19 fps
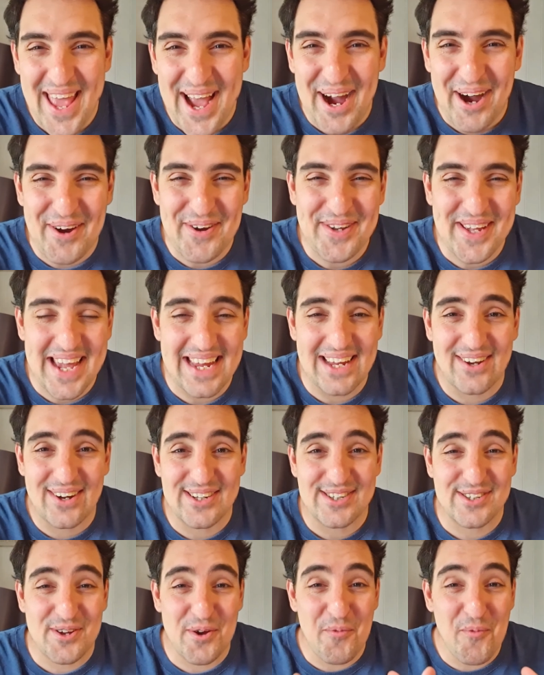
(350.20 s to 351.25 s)
Okay guys,
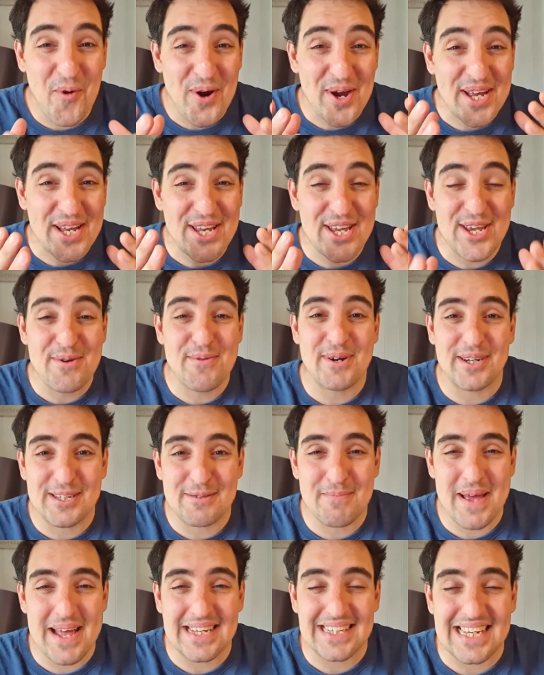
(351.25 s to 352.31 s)
so what can you
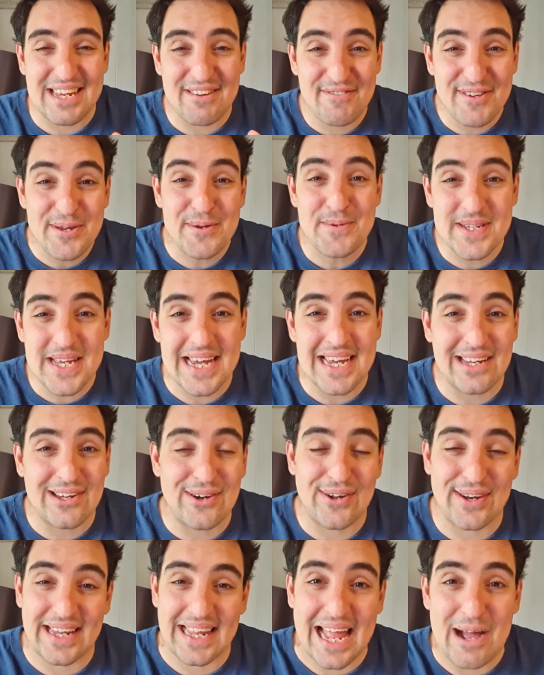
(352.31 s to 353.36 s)
expect if you take
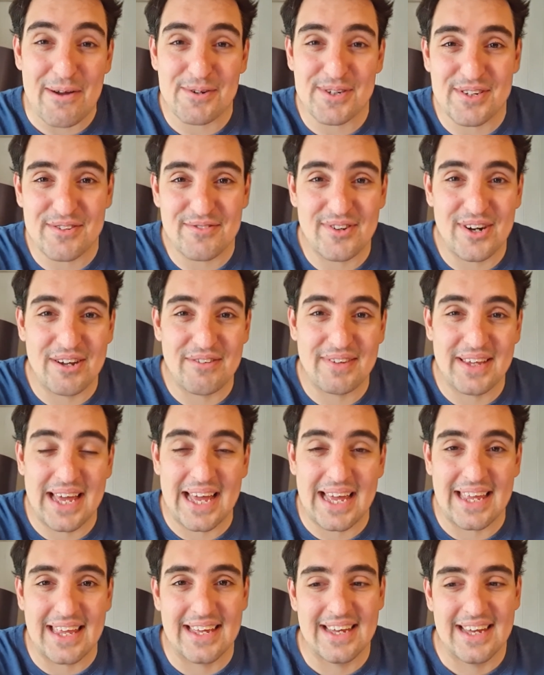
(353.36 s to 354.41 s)
on Couch to
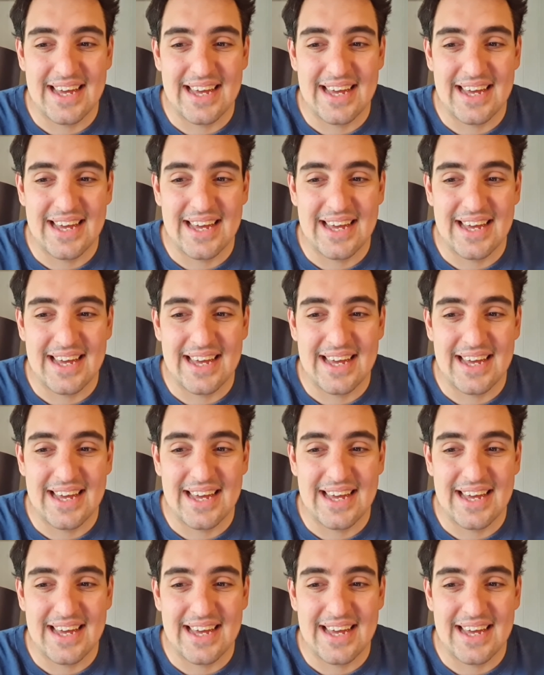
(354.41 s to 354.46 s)
5K?